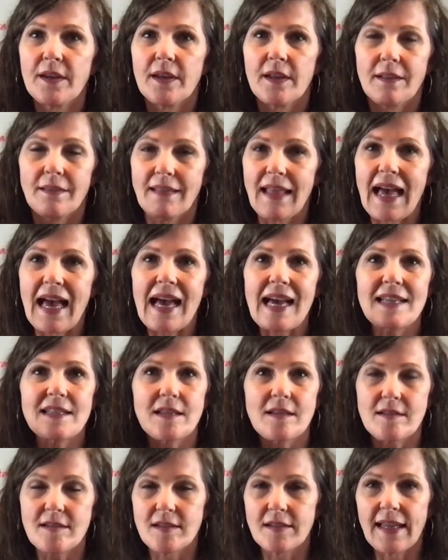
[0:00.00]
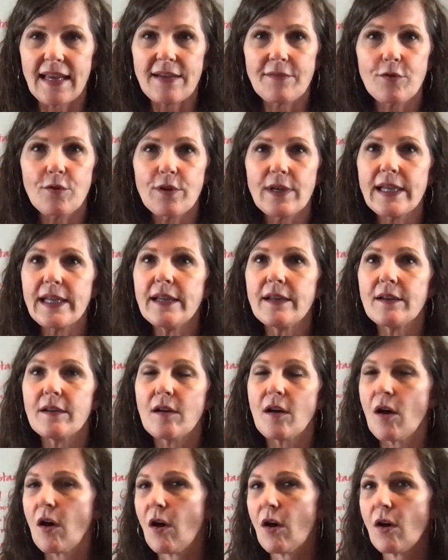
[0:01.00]
lies and slavery,
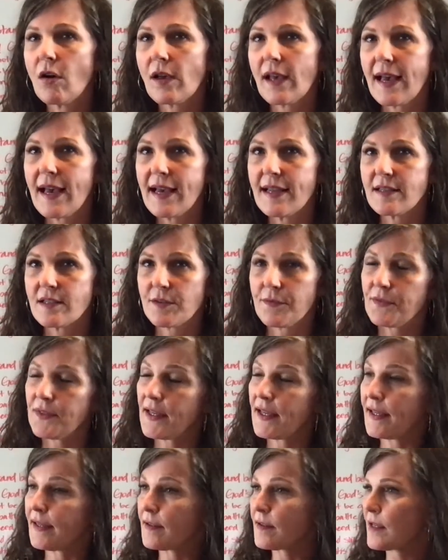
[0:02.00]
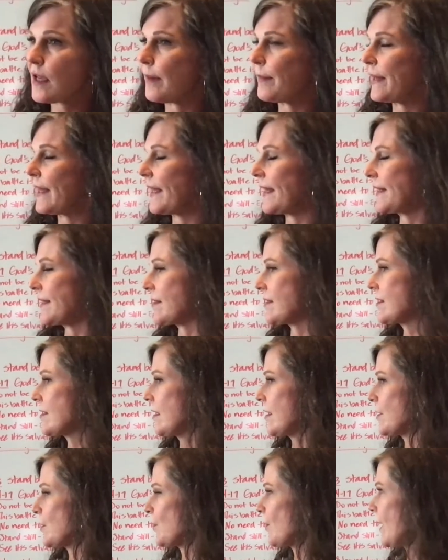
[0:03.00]
all kinds of things coming against
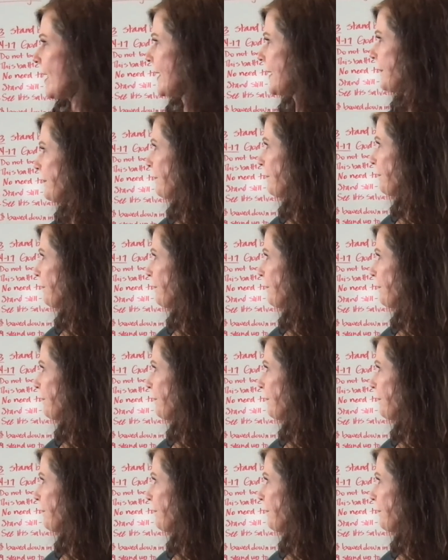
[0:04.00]
us, right?